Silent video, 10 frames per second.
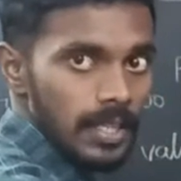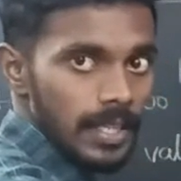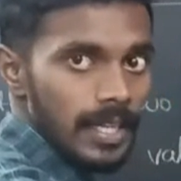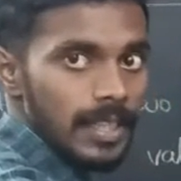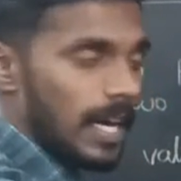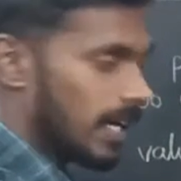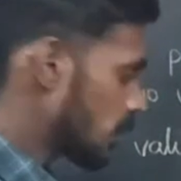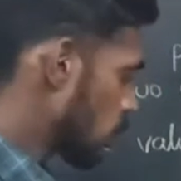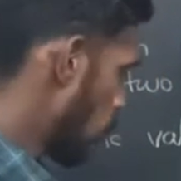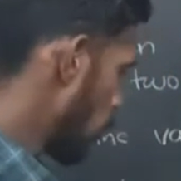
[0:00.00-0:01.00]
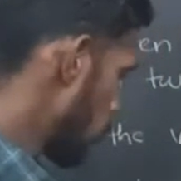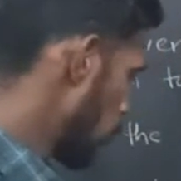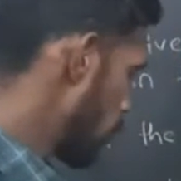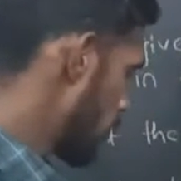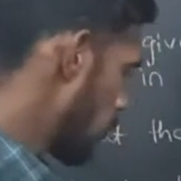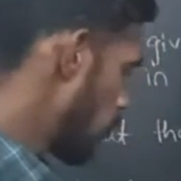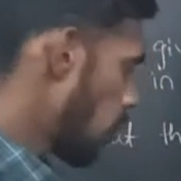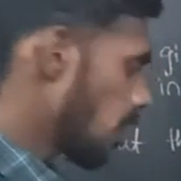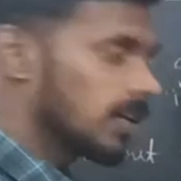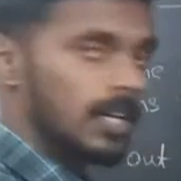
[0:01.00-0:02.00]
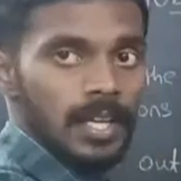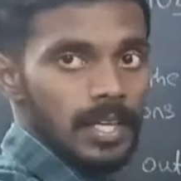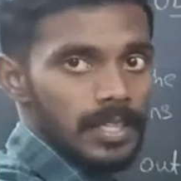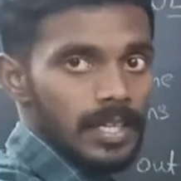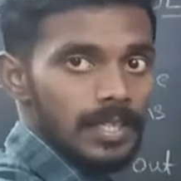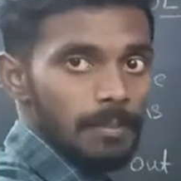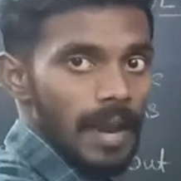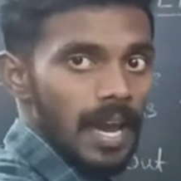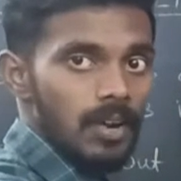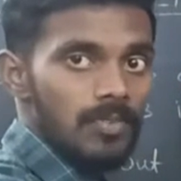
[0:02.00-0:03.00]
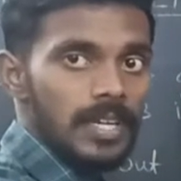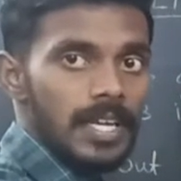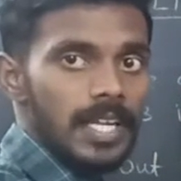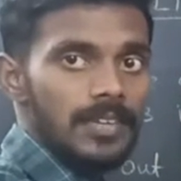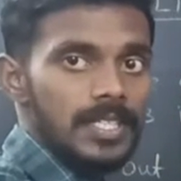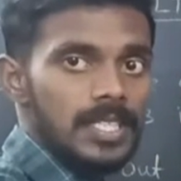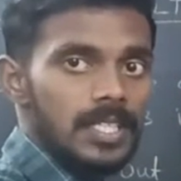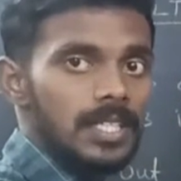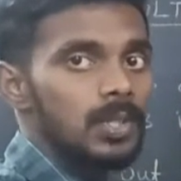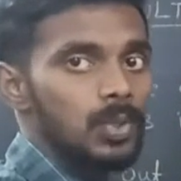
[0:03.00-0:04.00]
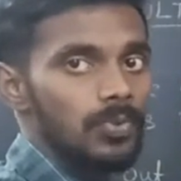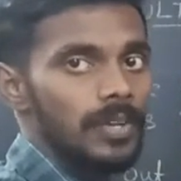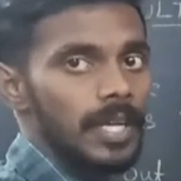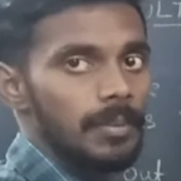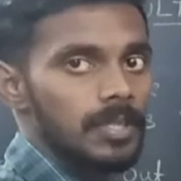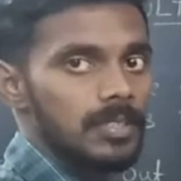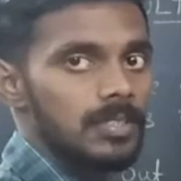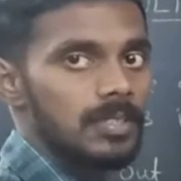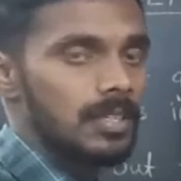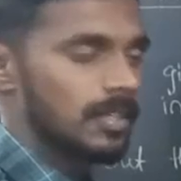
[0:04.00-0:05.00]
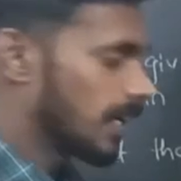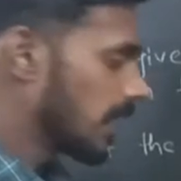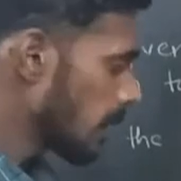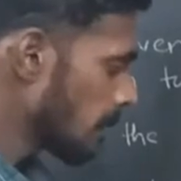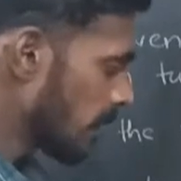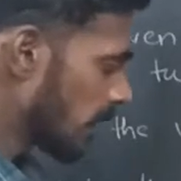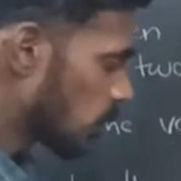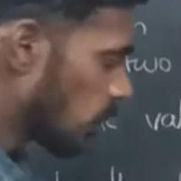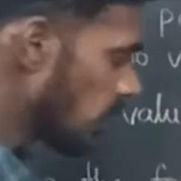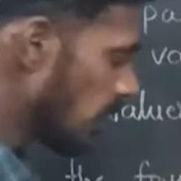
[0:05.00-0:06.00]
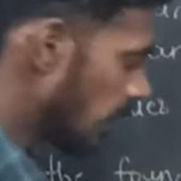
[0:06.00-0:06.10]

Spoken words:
then there is no solution for that pair of linear equation in two variables. Clear? So